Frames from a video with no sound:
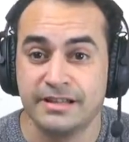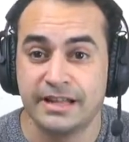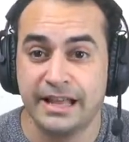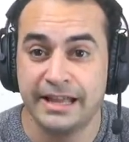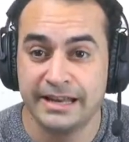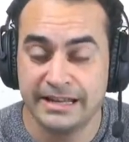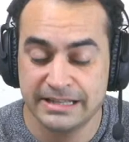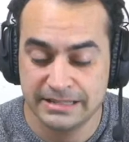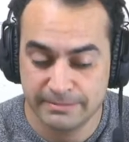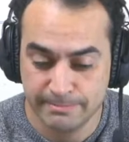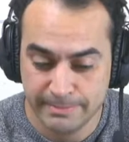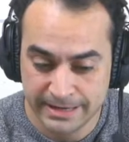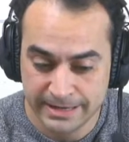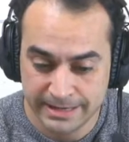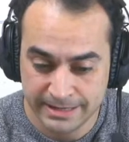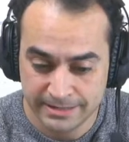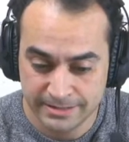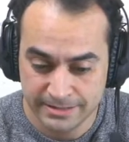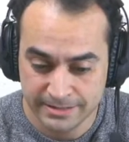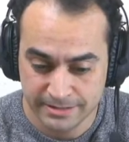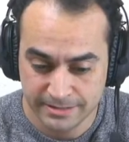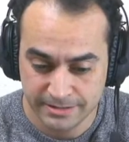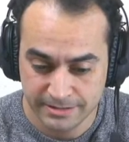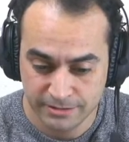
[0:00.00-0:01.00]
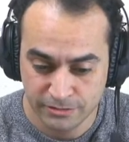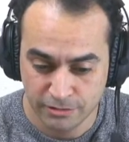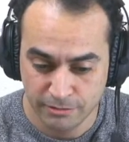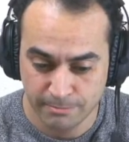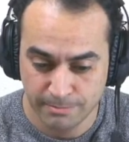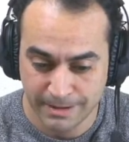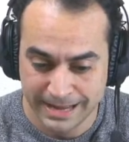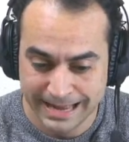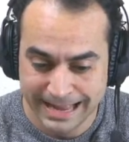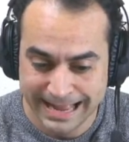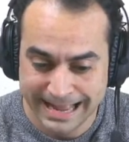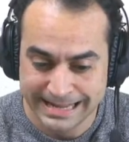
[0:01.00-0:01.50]
And it's made not
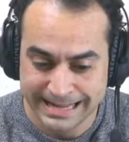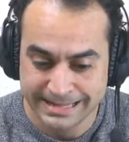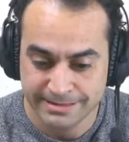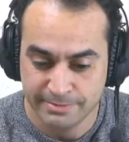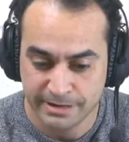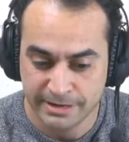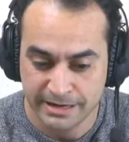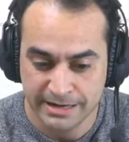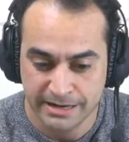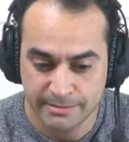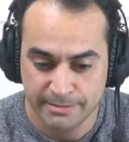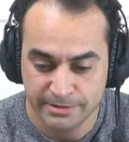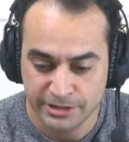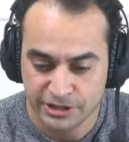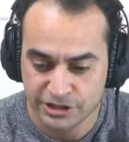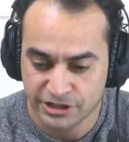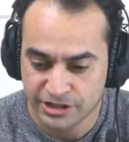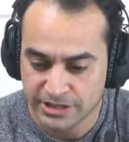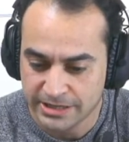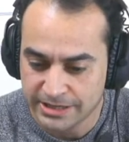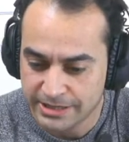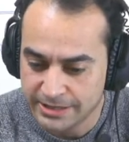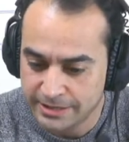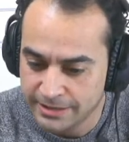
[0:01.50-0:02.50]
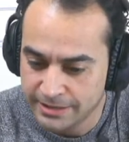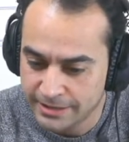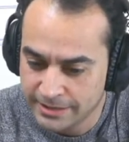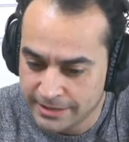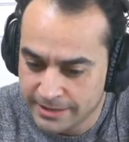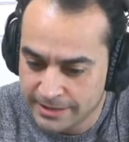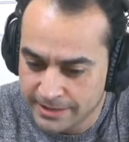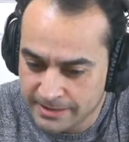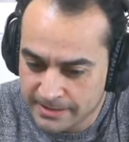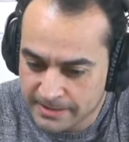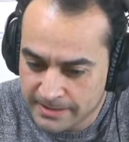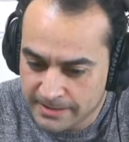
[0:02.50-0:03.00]
by hand, but in a machine.
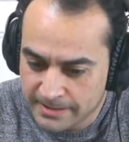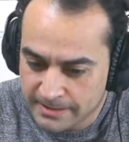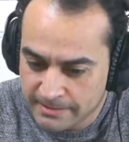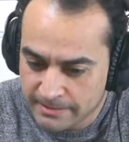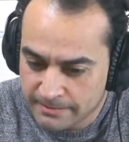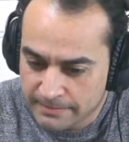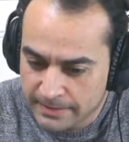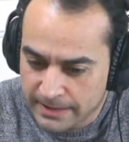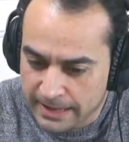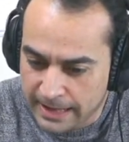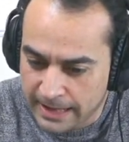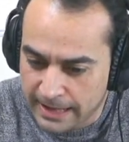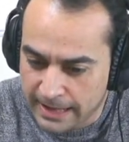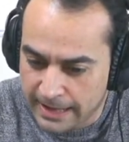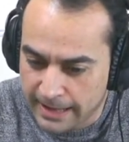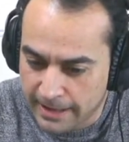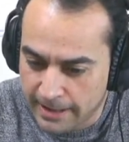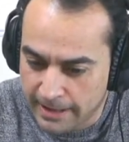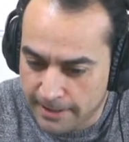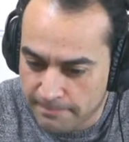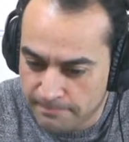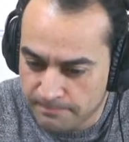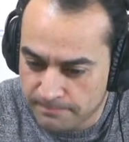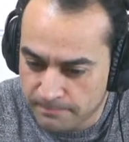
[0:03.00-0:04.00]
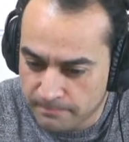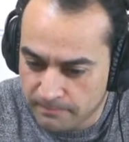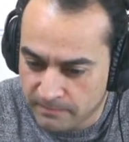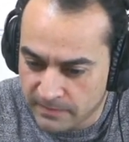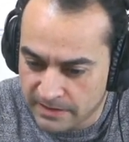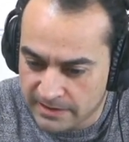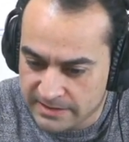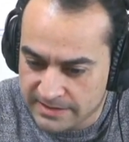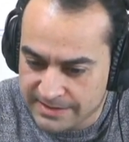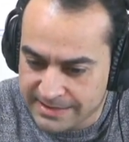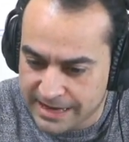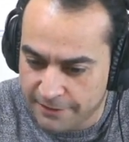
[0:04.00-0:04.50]

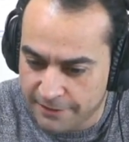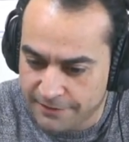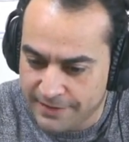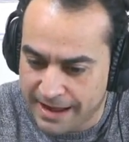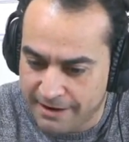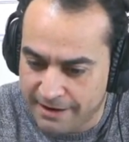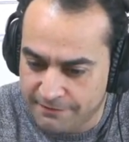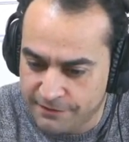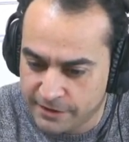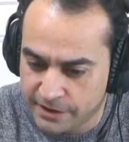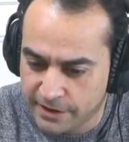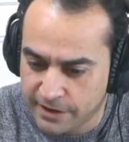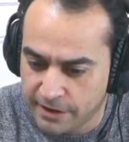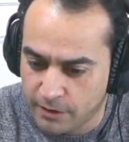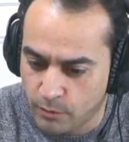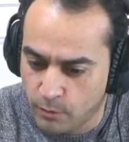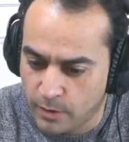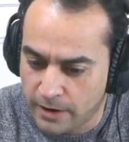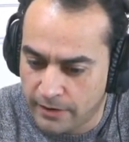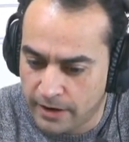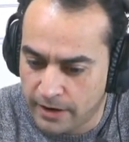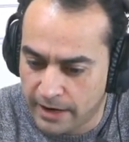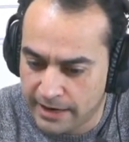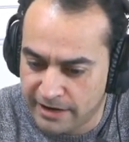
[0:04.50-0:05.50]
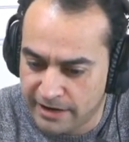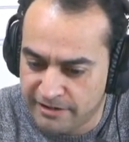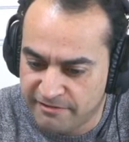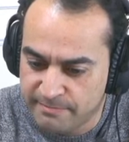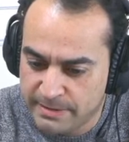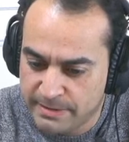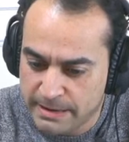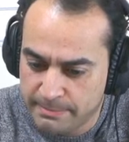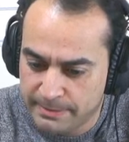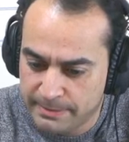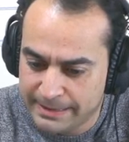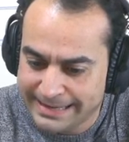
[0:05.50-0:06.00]
South Africa, where I live,
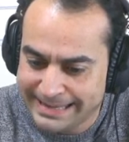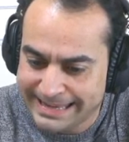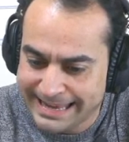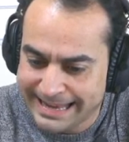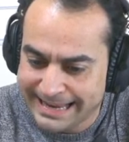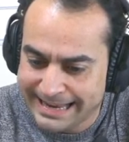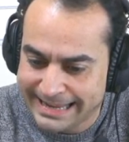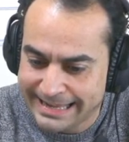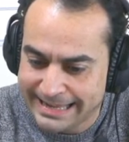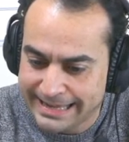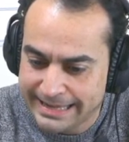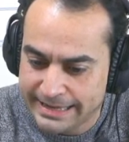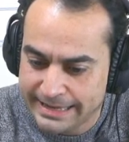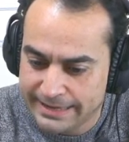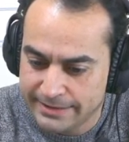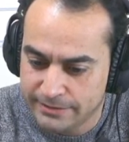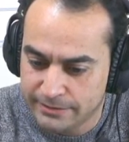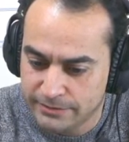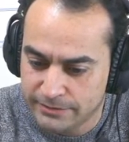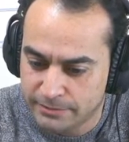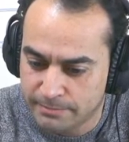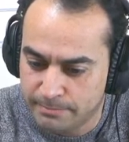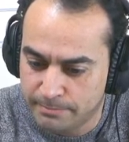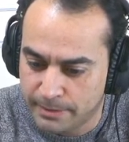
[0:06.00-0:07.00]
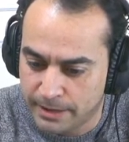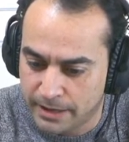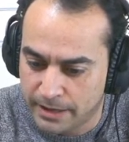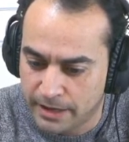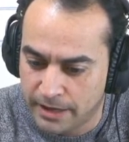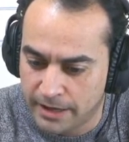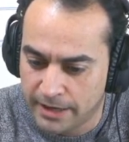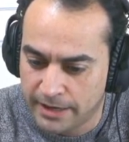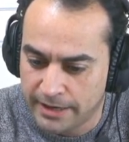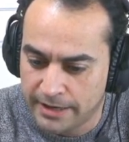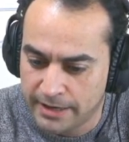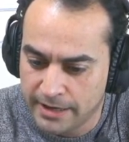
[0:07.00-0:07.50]
people are getting healed
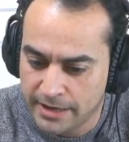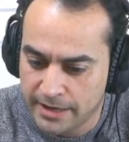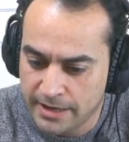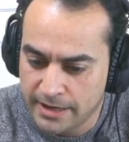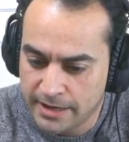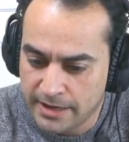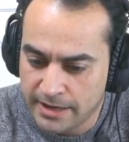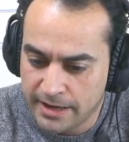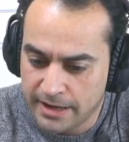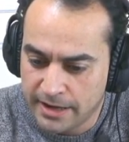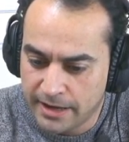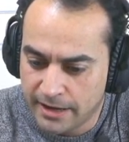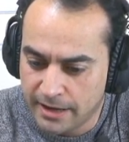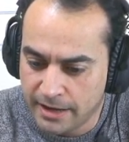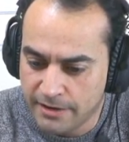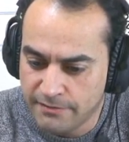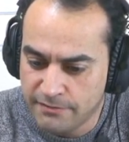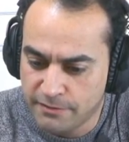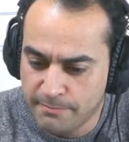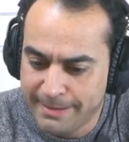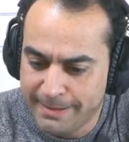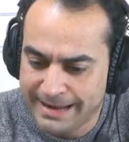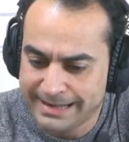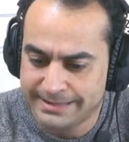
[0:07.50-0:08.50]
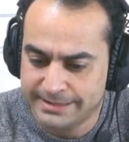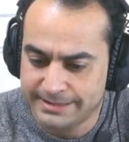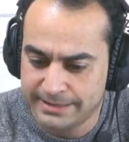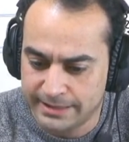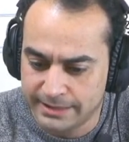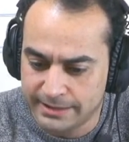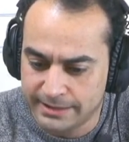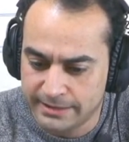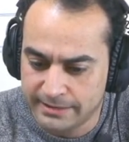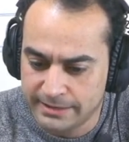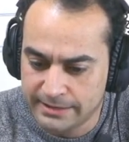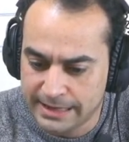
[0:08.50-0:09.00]
by
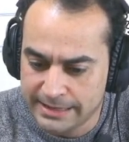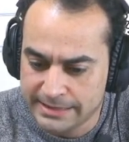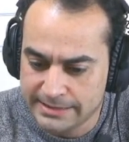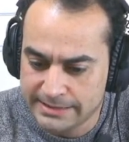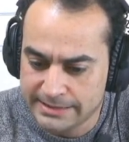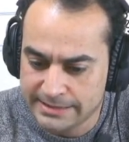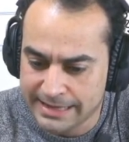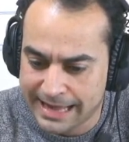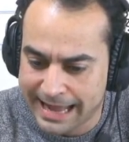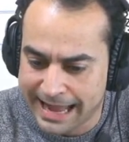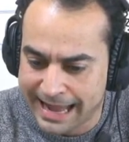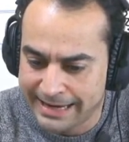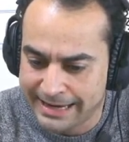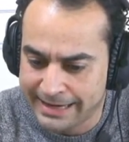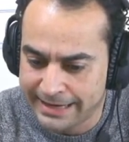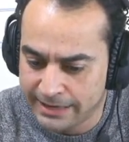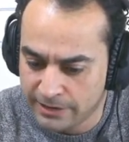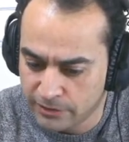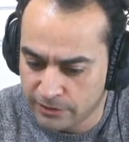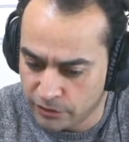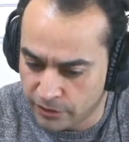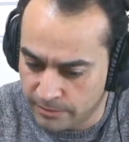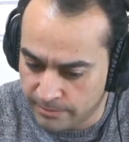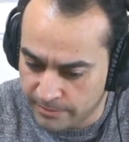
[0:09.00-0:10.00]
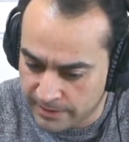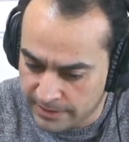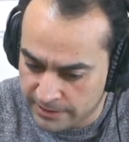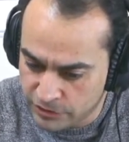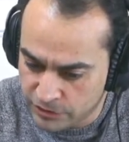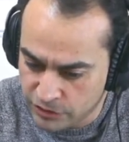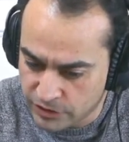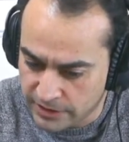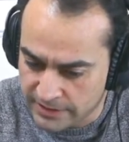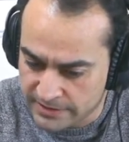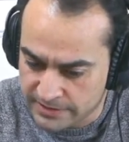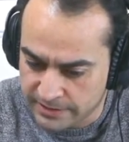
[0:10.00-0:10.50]
ivermectin. That's Anne Ingram.
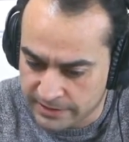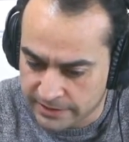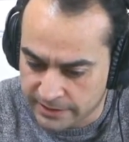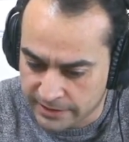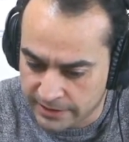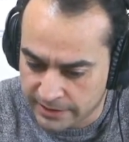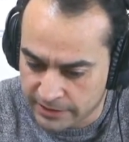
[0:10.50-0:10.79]
Interesting.